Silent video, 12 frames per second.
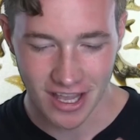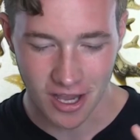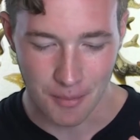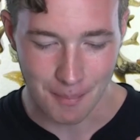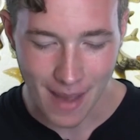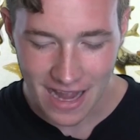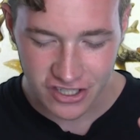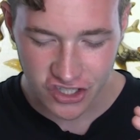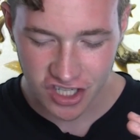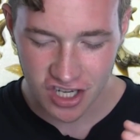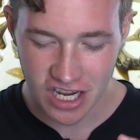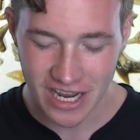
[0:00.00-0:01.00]
Like,
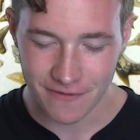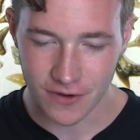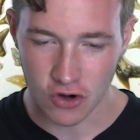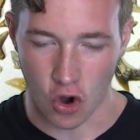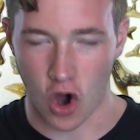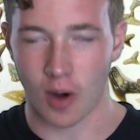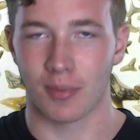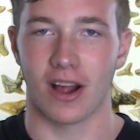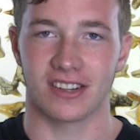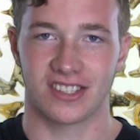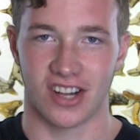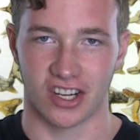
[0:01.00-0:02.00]
imagine if your arm
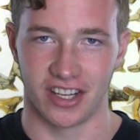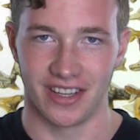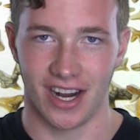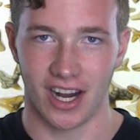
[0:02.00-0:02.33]
got stuck in